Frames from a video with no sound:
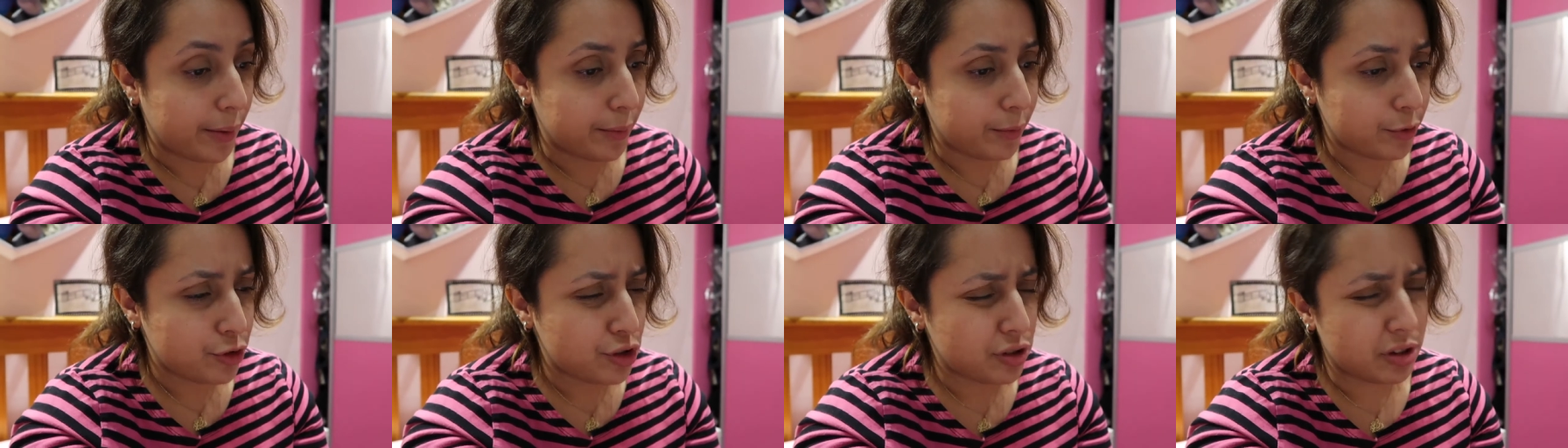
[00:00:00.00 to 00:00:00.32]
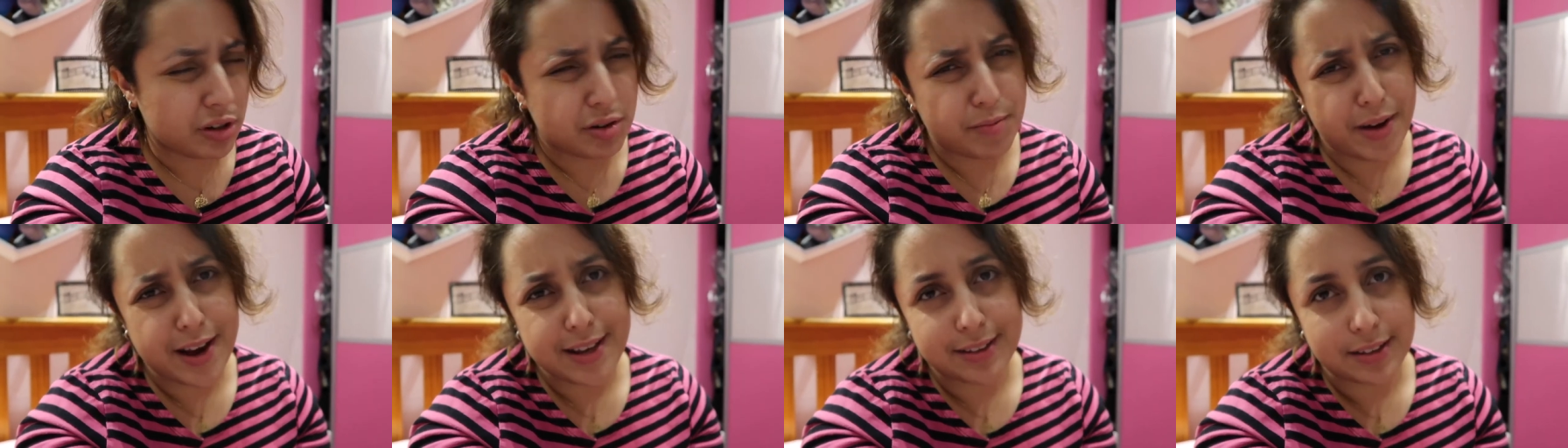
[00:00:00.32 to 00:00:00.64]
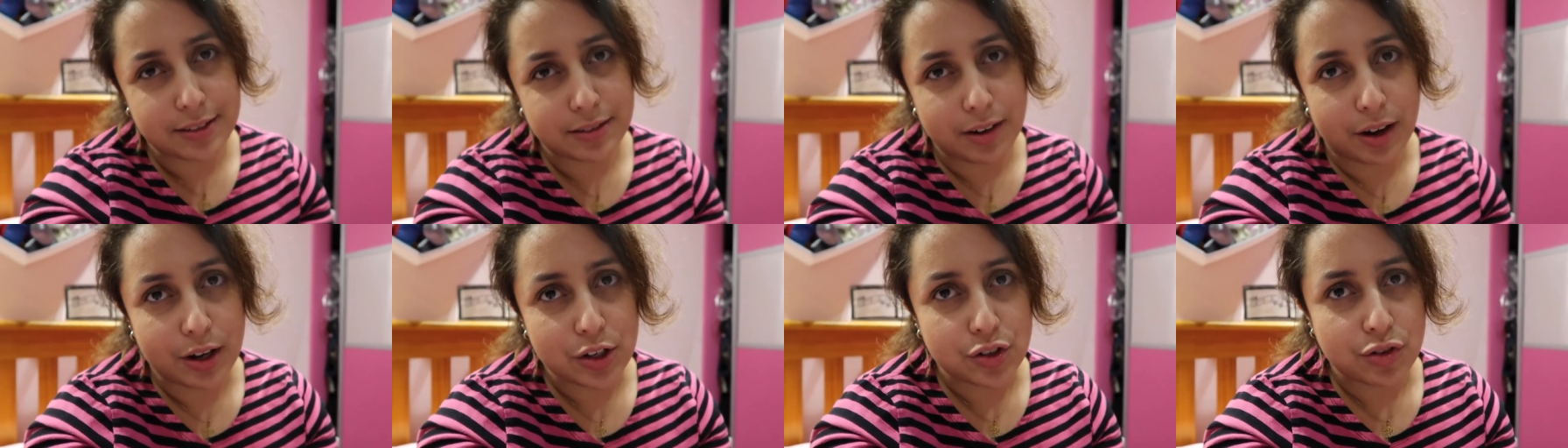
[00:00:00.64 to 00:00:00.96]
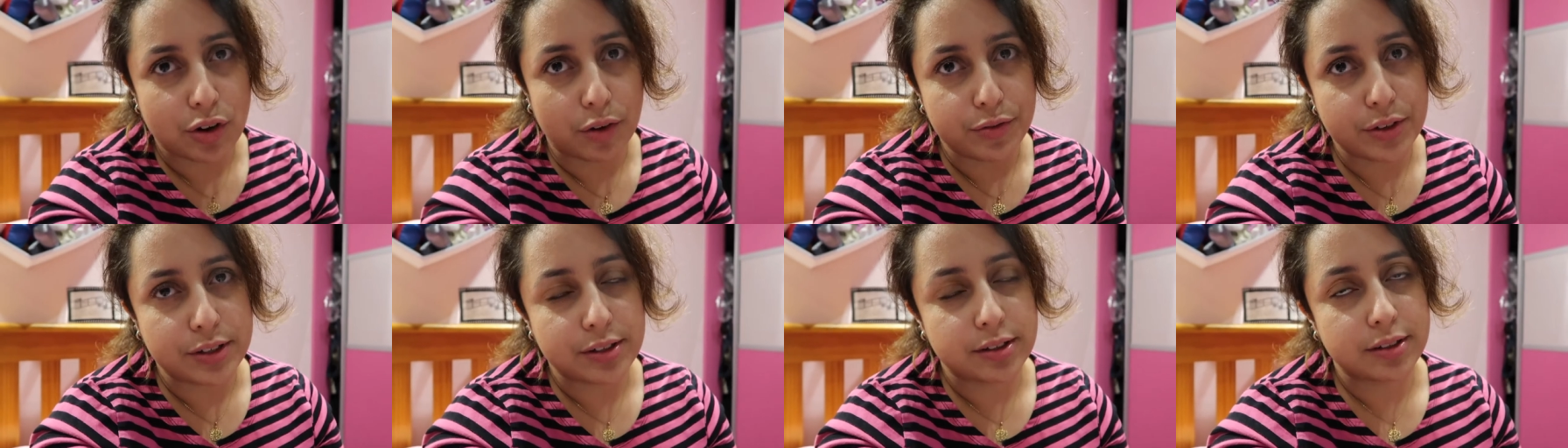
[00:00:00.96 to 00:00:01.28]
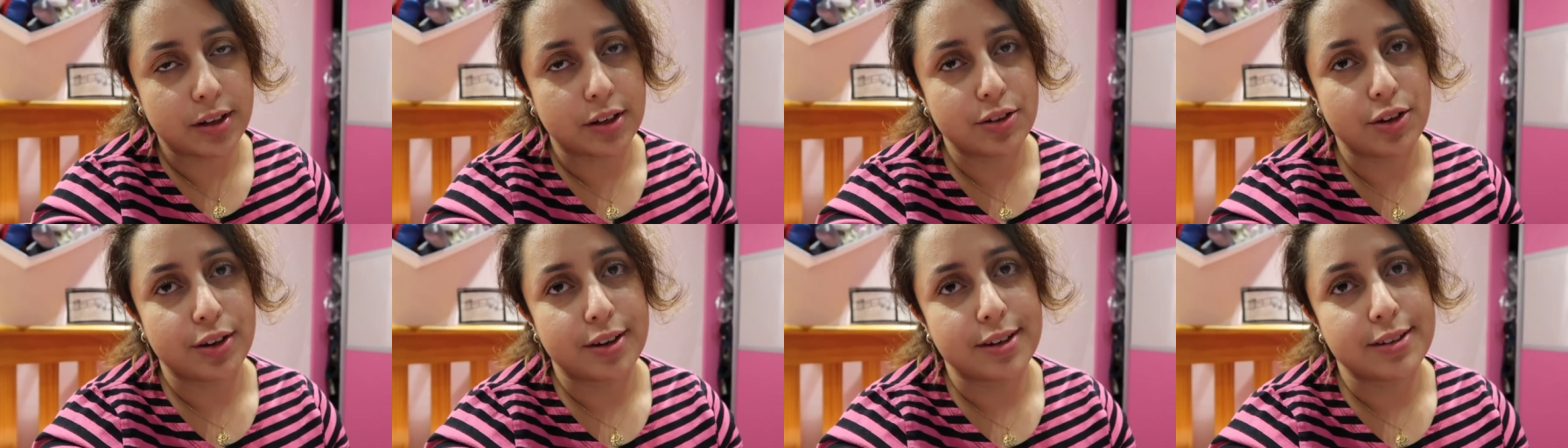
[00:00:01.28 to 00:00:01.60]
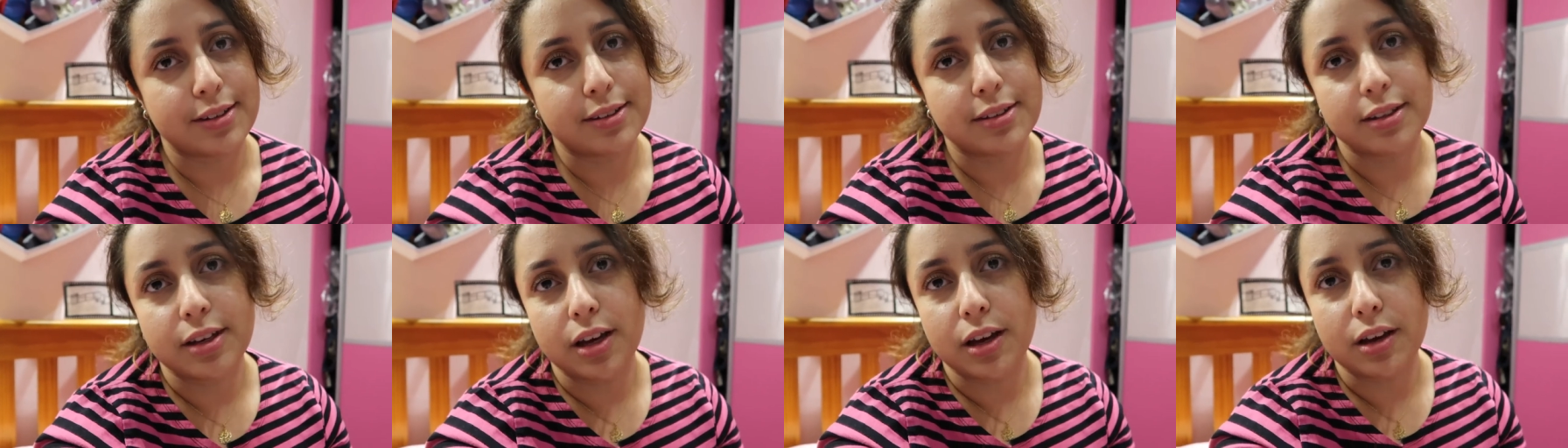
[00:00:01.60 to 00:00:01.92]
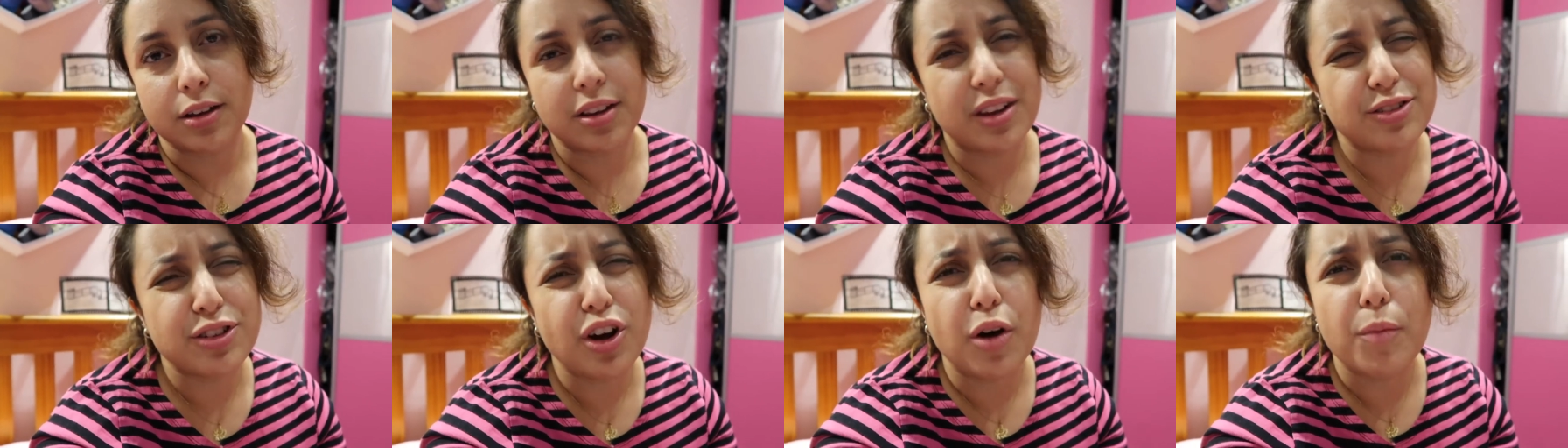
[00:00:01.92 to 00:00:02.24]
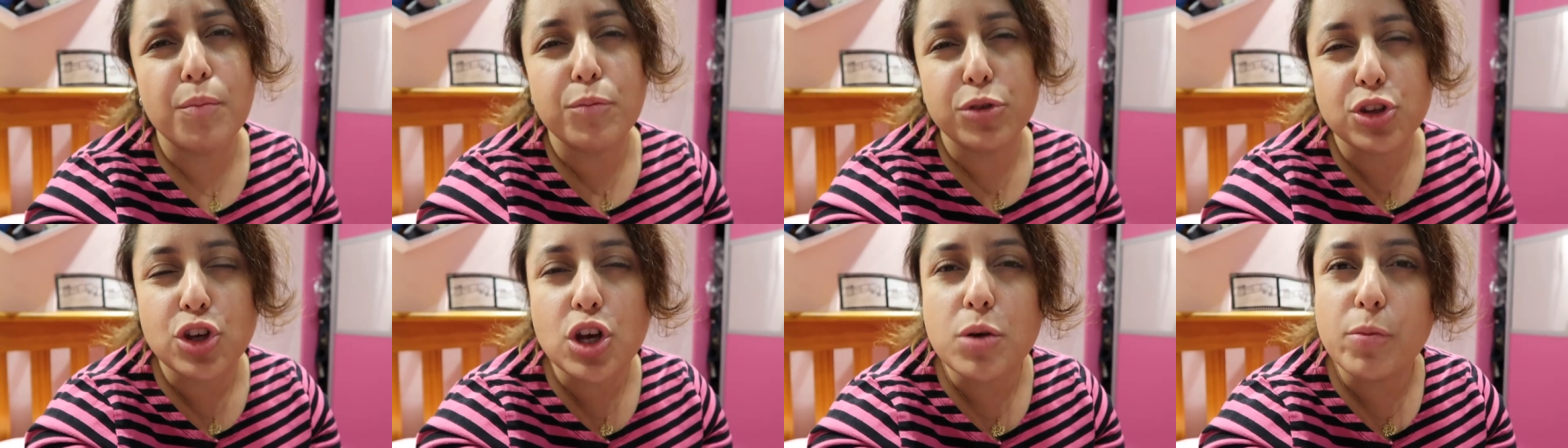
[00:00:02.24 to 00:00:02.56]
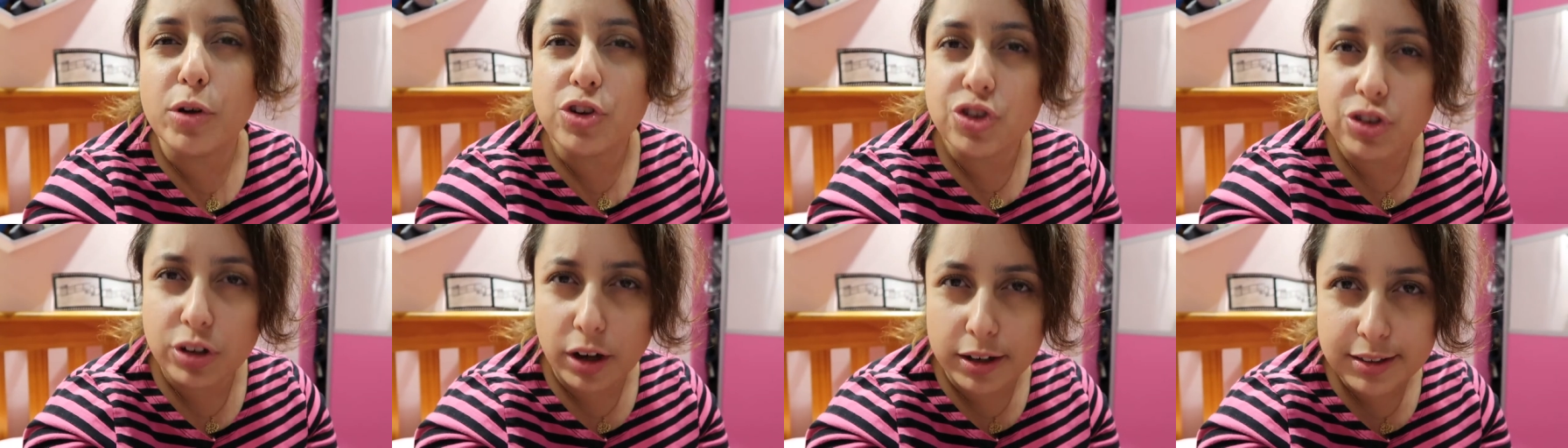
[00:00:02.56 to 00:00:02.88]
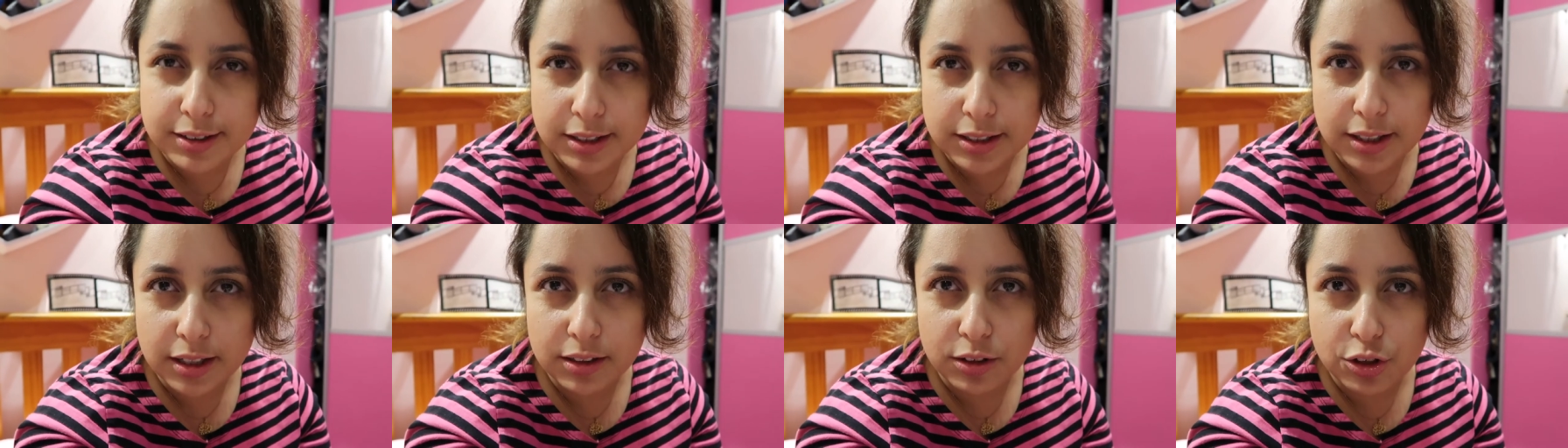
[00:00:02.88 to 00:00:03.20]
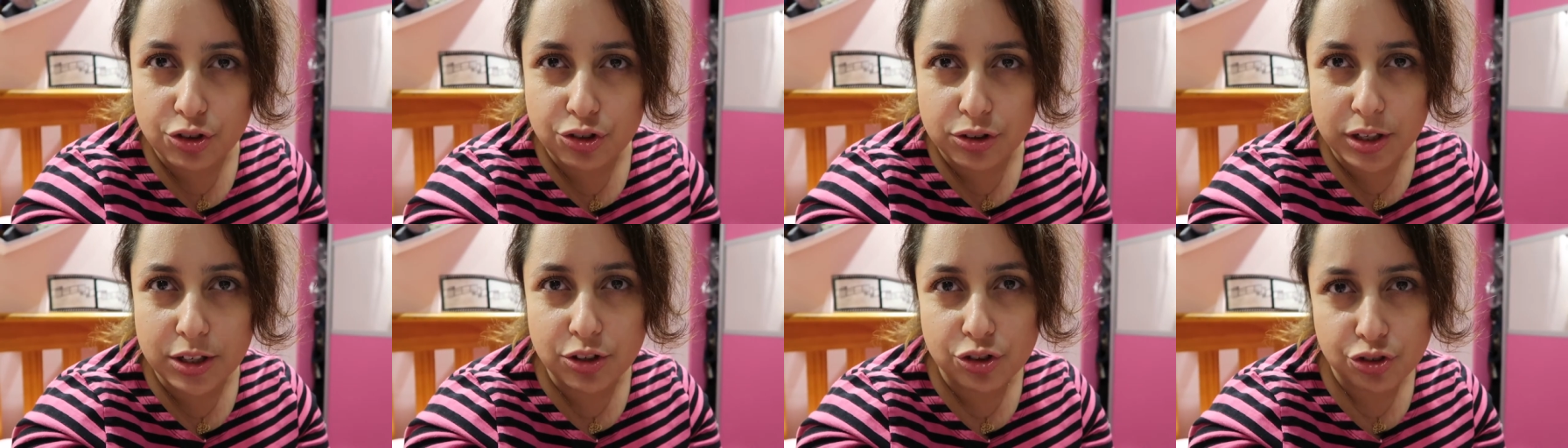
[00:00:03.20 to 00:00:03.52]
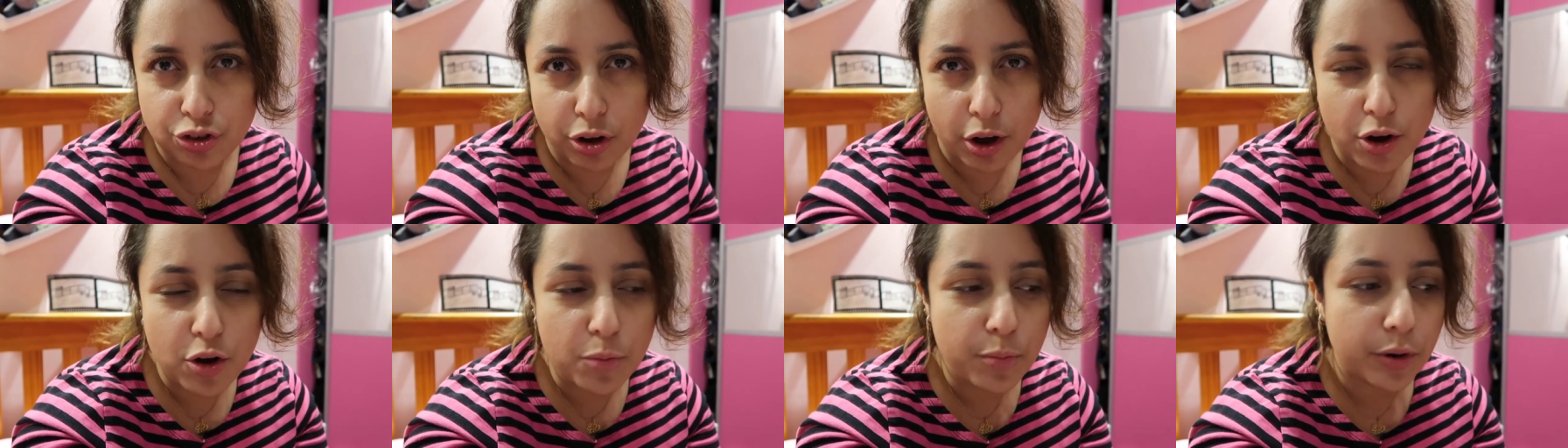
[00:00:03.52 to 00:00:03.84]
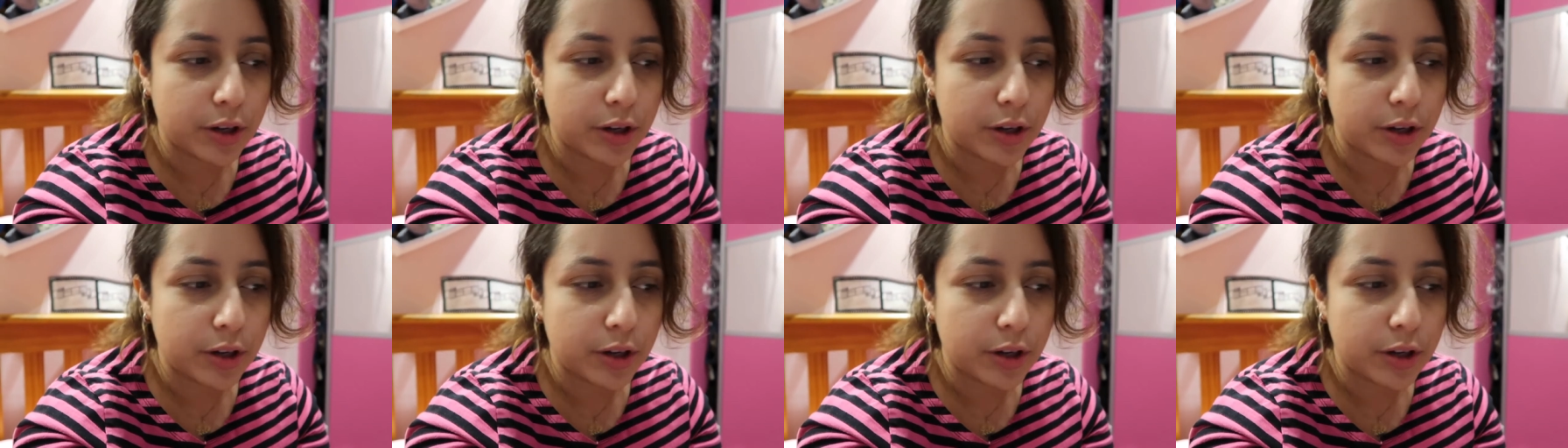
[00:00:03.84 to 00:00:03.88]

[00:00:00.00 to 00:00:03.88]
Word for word: She's an amazing dancer, obviously, and you can see there's not too much dancing in this show,